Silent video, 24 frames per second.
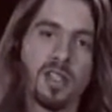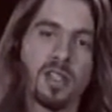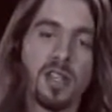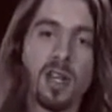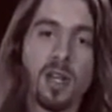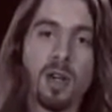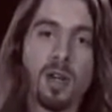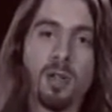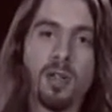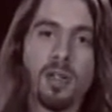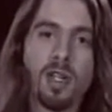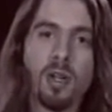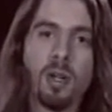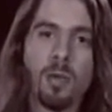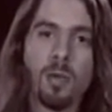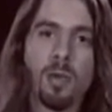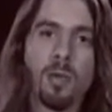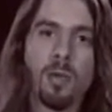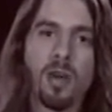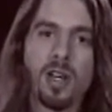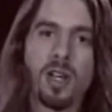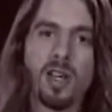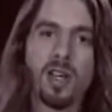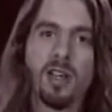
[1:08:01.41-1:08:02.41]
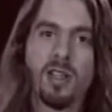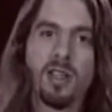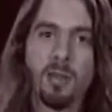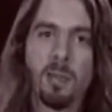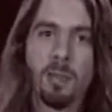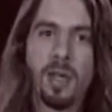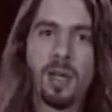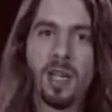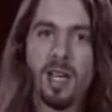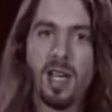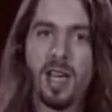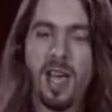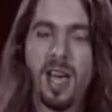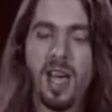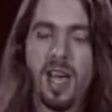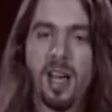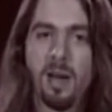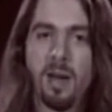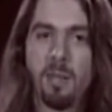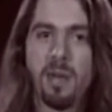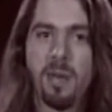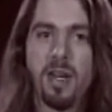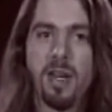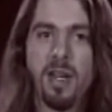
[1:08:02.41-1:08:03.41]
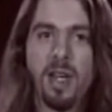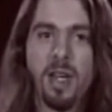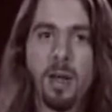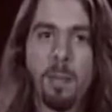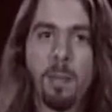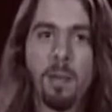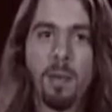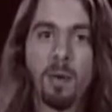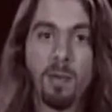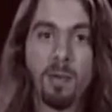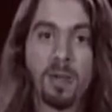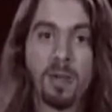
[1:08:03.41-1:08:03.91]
not only are we working on the picking hang-up, but we're